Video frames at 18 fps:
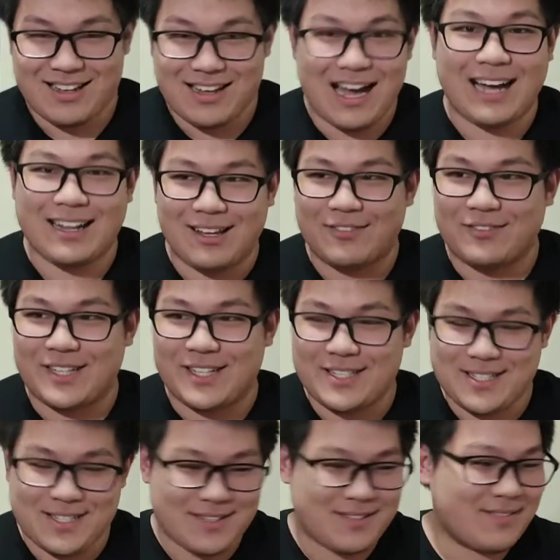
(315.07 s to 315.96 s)
I love
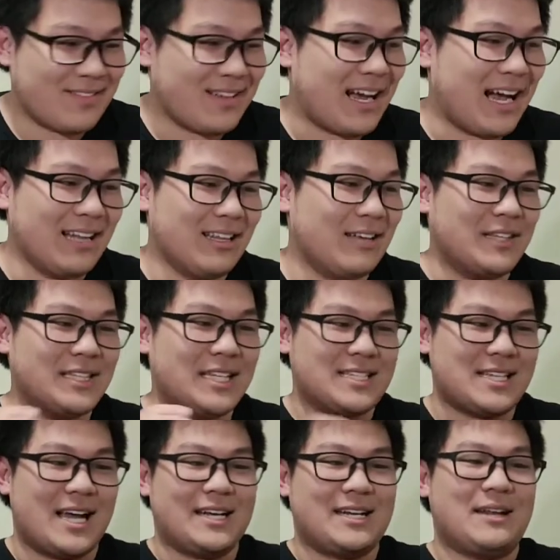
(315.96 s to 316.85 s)
these. I love the
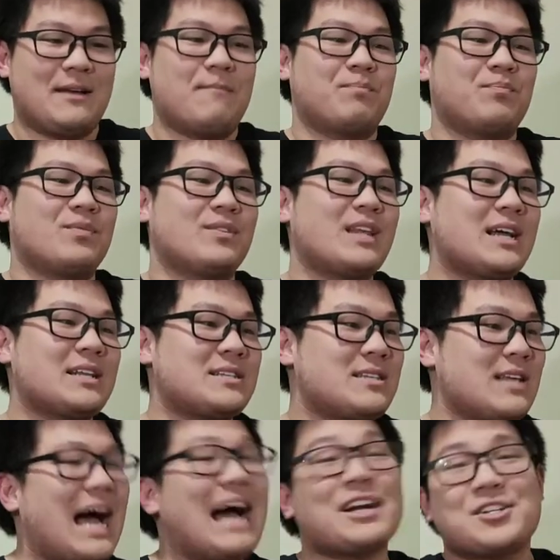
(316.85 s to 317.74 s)
design.
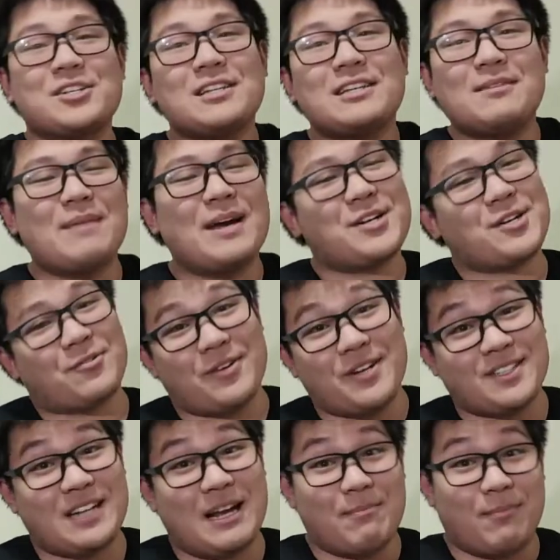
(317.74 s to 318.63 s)
That's actually the major
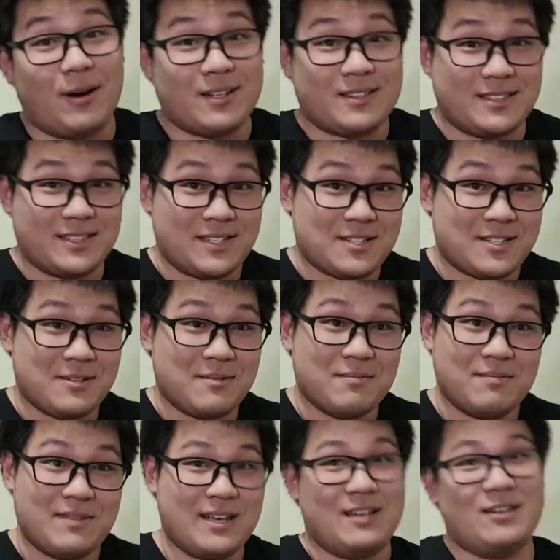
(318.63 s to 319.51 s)
reason I bought these.
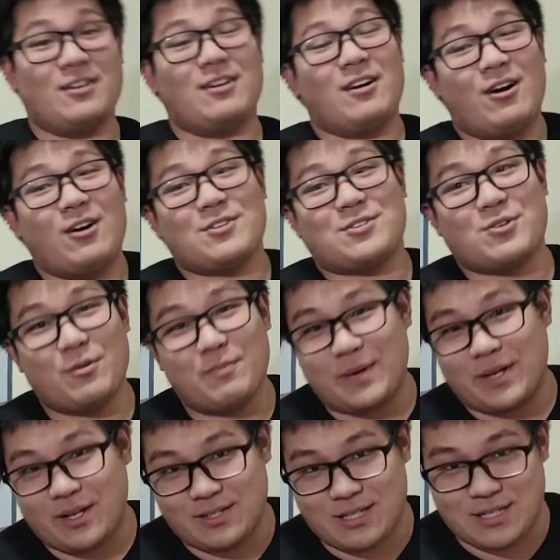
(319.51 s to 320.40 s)
Also
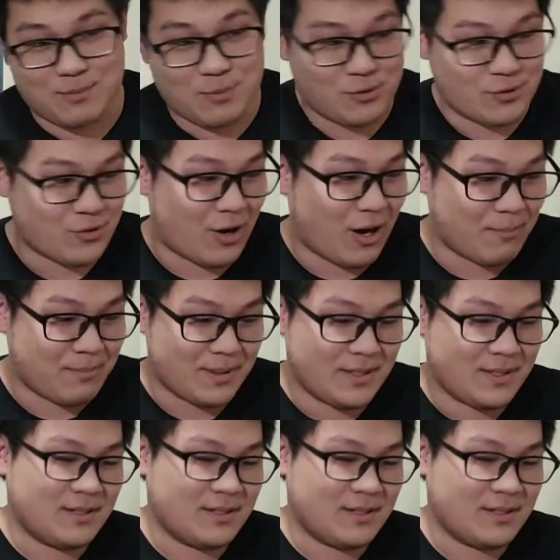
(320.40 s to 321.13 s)
because it's a Moondrop.